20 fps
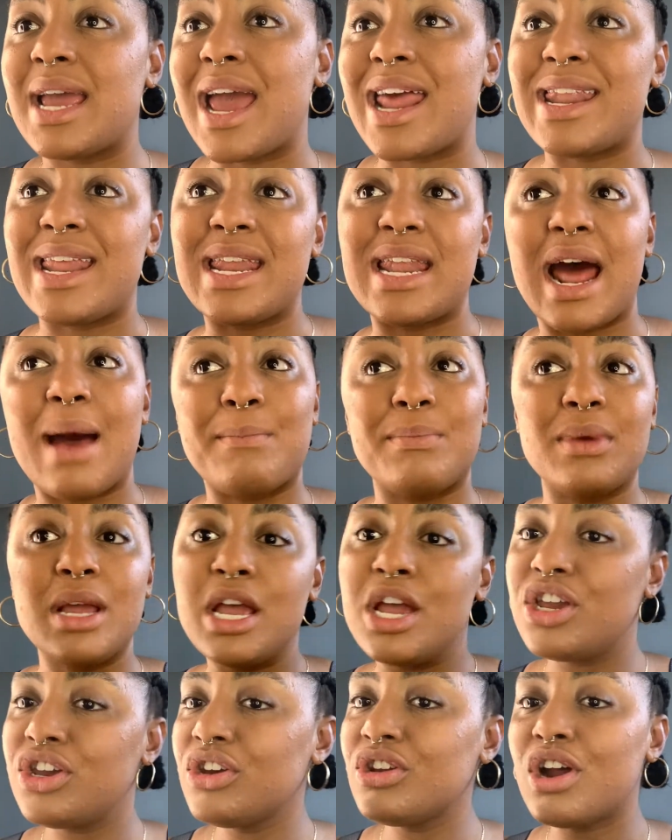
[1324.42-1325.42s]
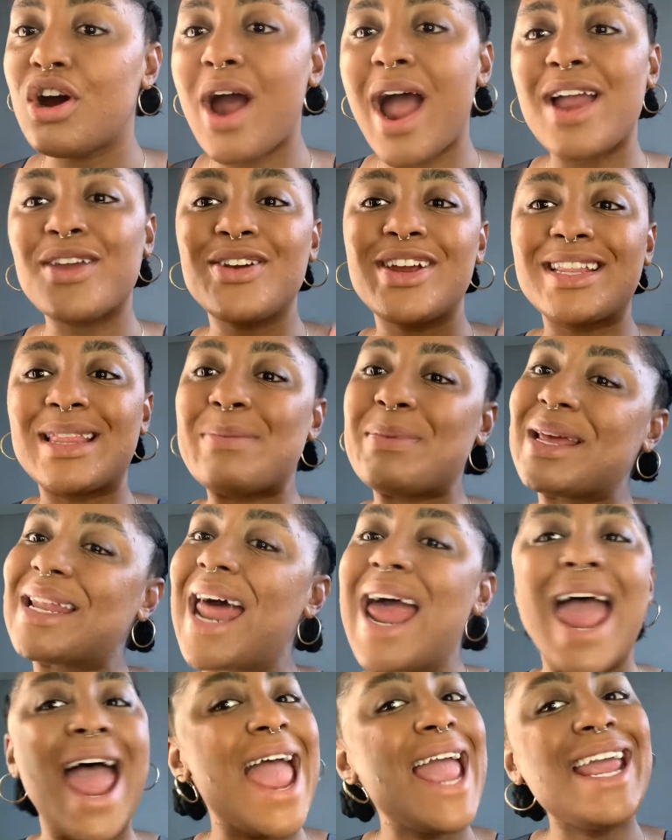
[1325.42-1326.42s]
And then you know how you get to be
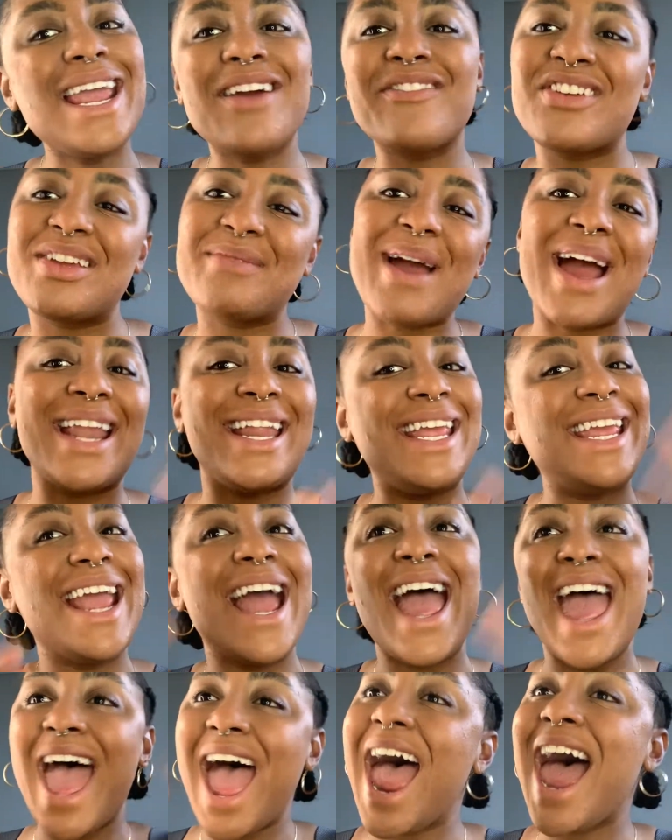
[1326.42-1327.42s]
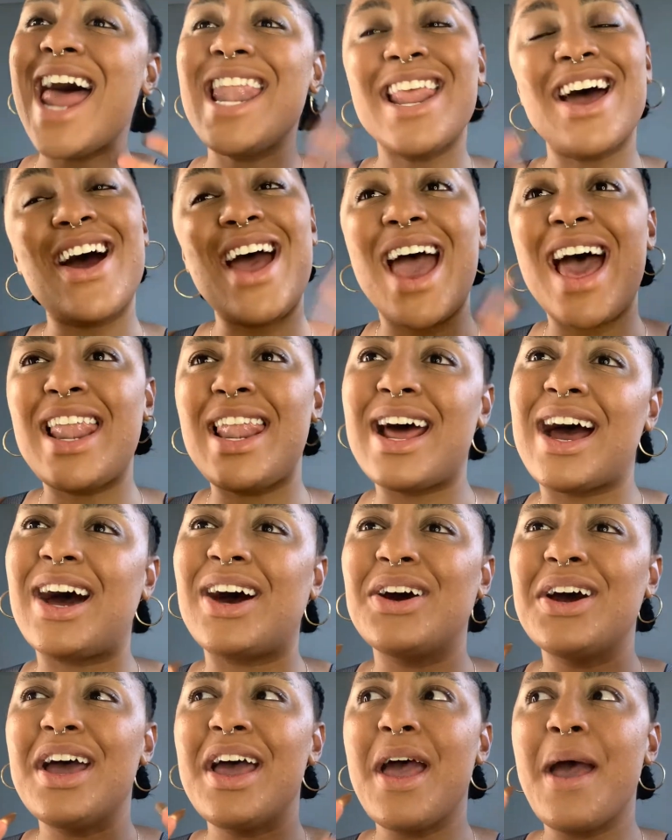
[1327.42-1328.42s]
like, hey everybody, hello.